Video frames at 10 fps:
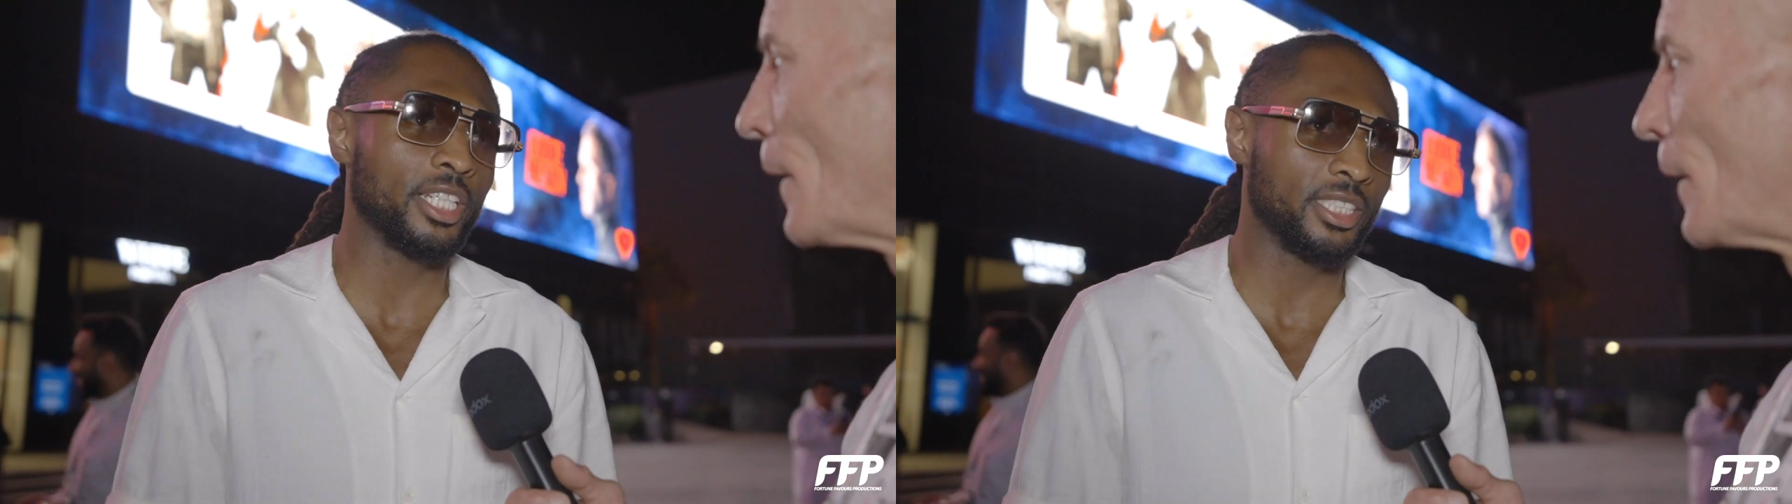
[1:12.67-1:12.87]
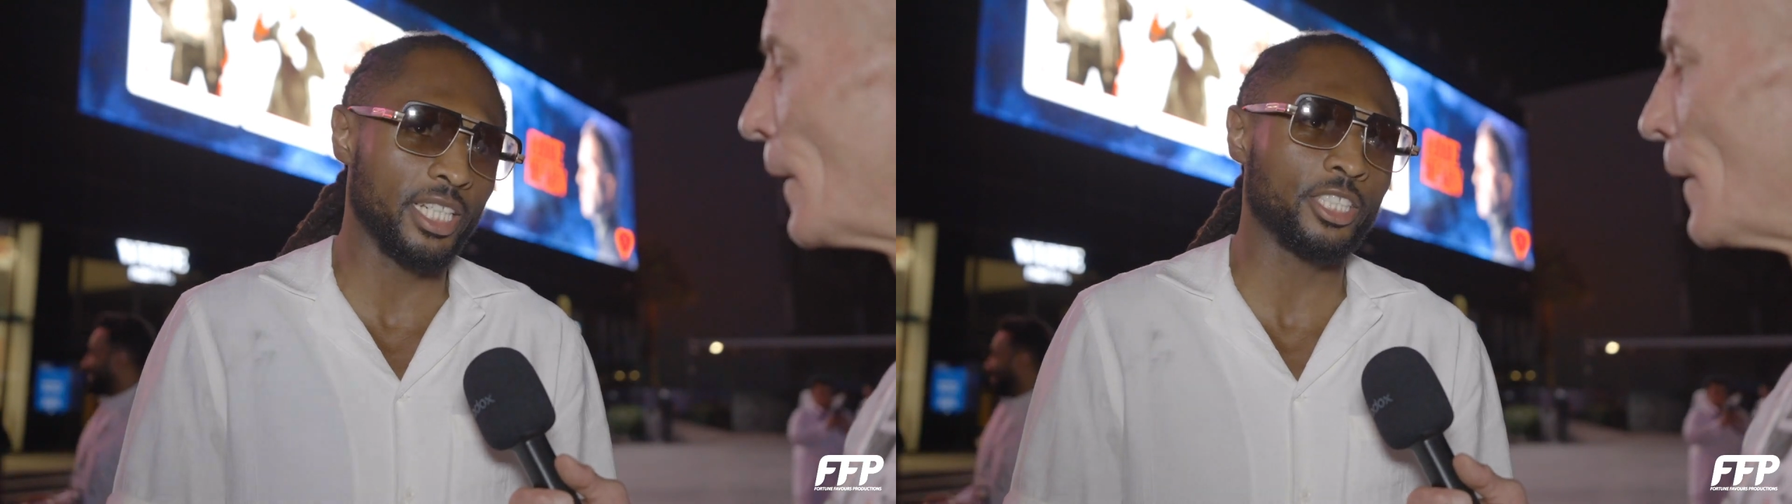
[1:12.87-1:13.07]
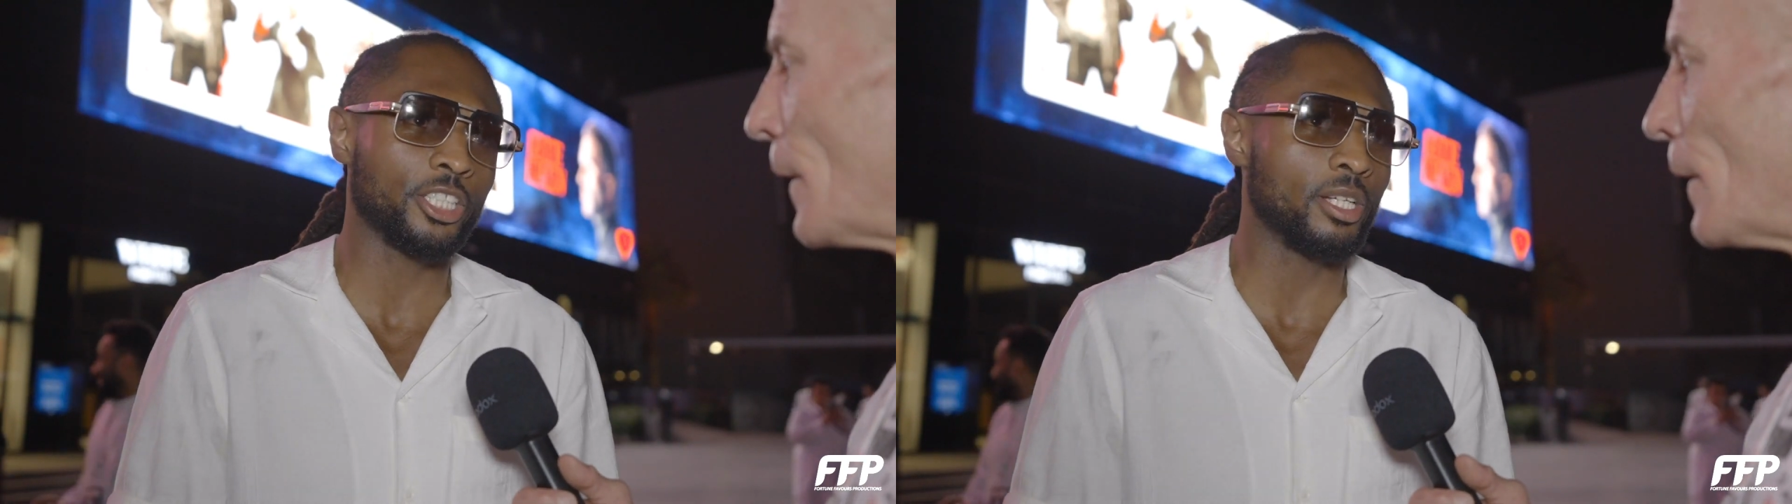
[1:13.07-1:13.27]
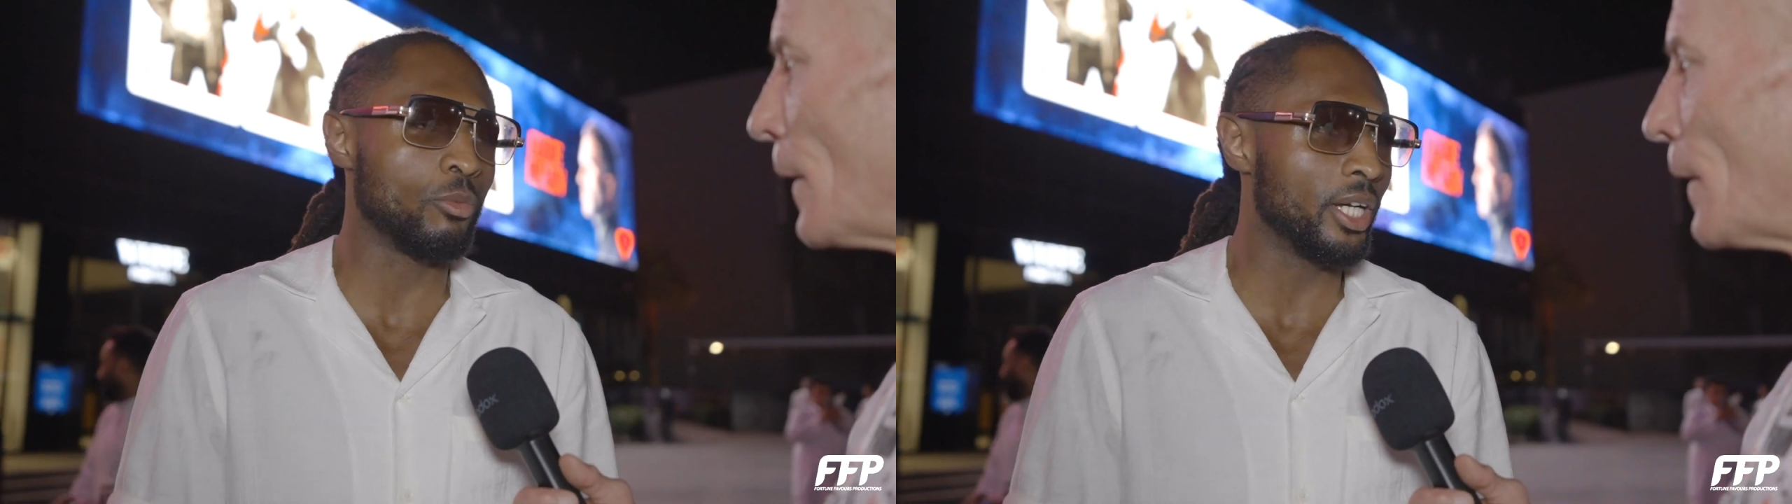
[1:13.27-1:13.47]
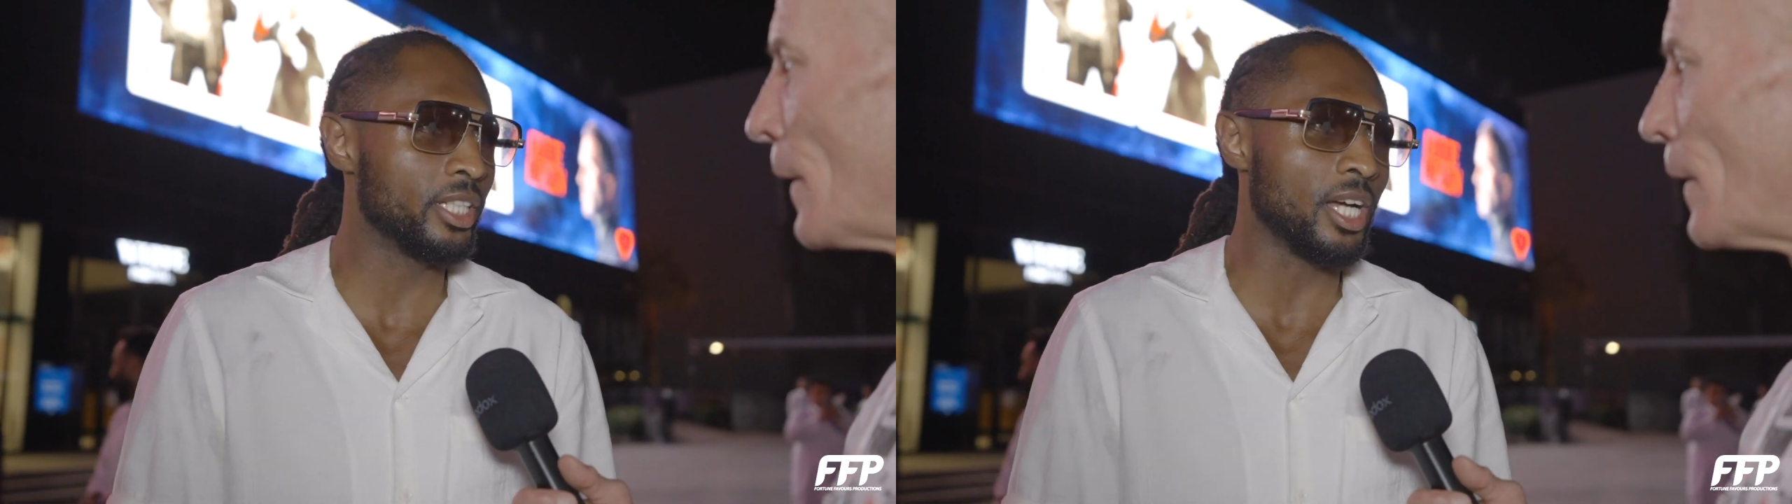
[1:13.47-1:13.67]
He's diligent in
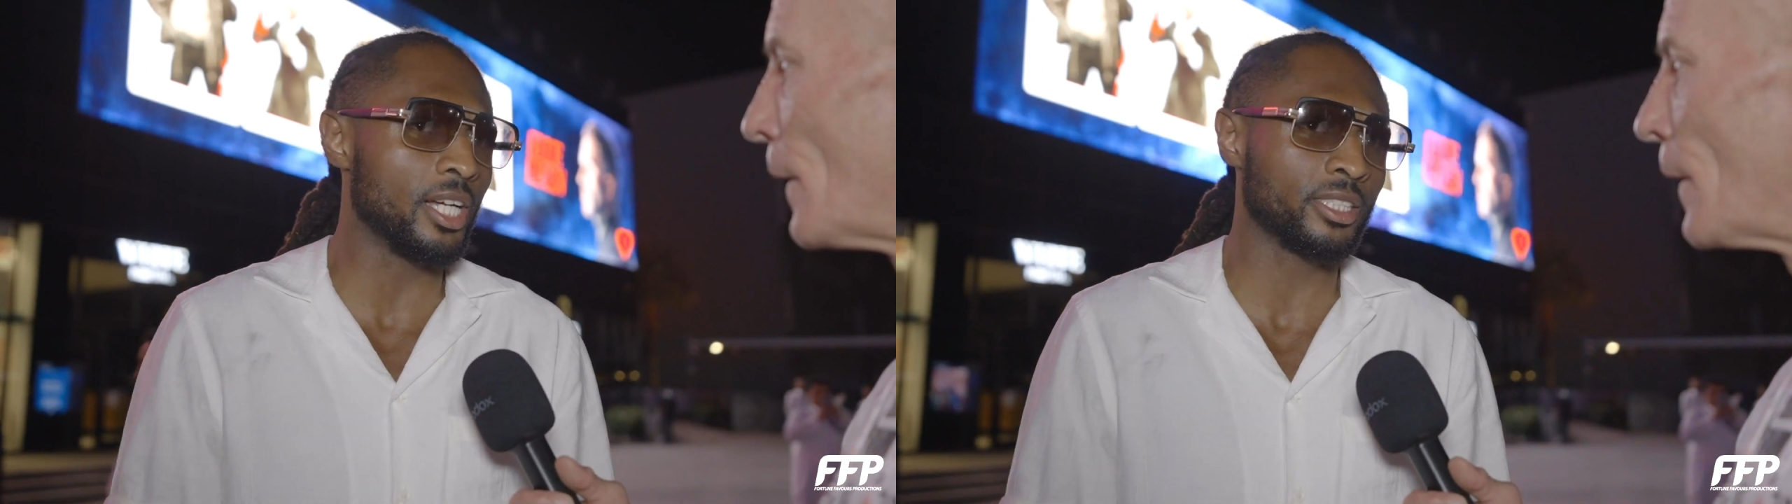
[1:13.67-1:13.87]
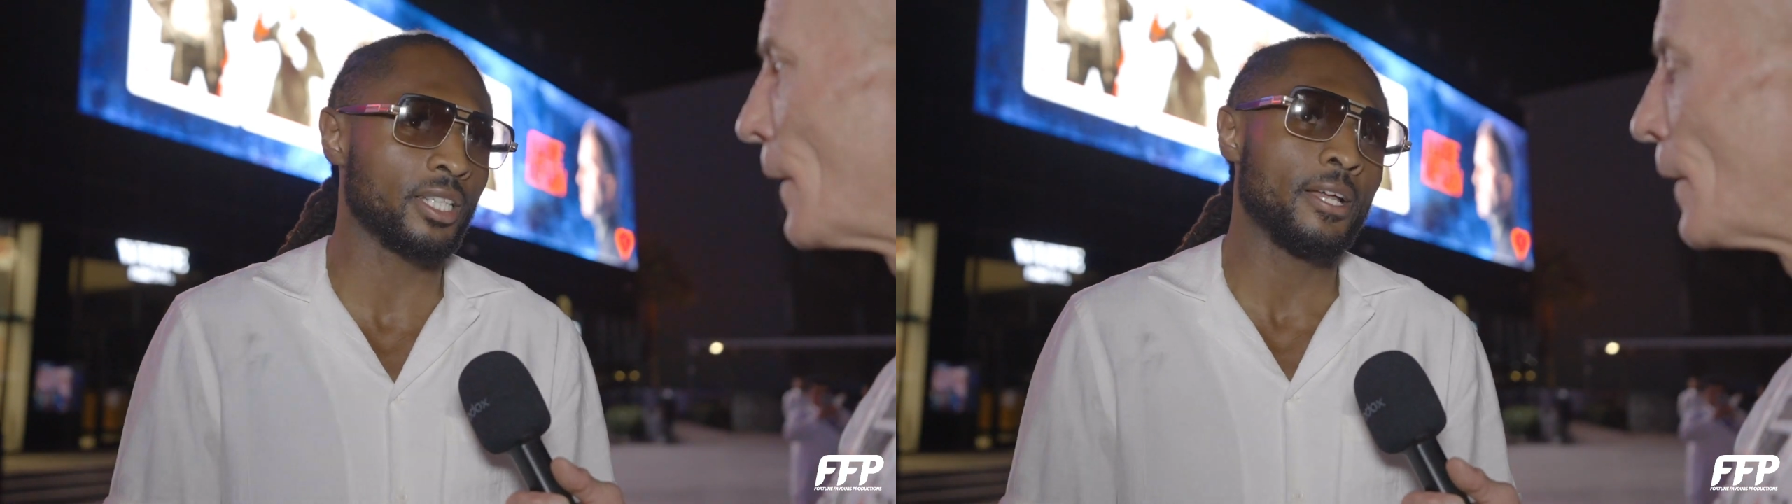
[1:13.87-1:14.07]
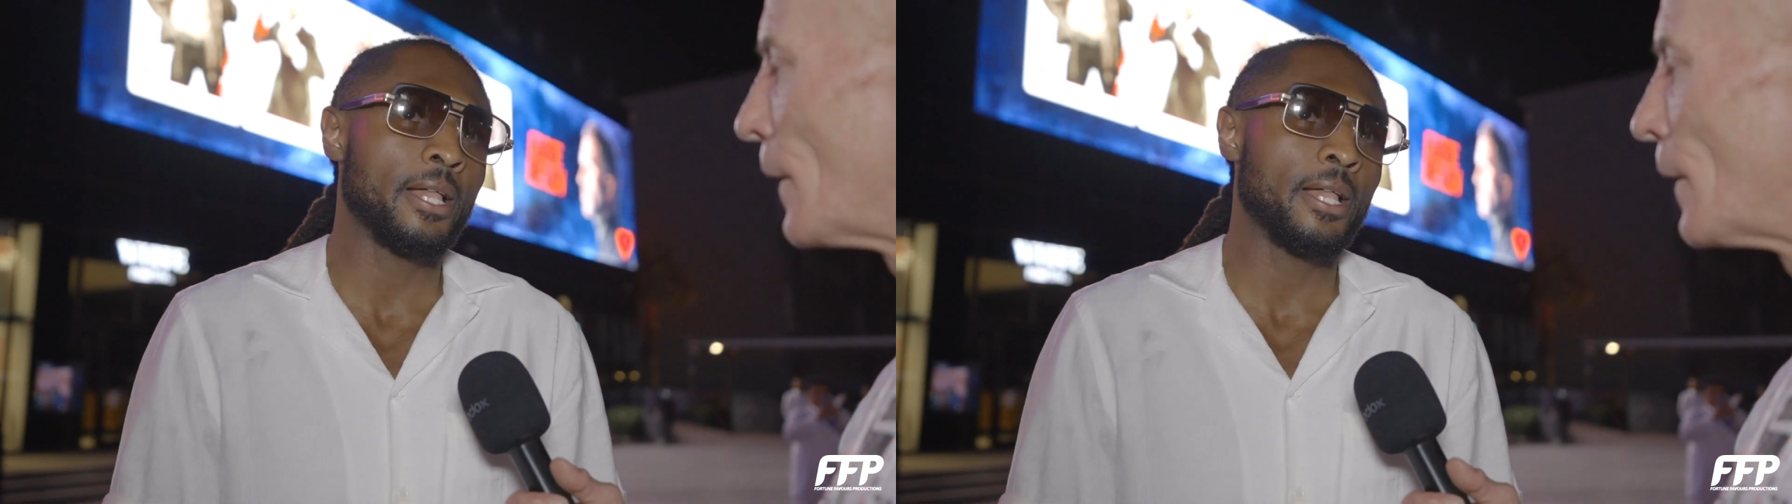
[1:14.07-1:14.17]
what he does,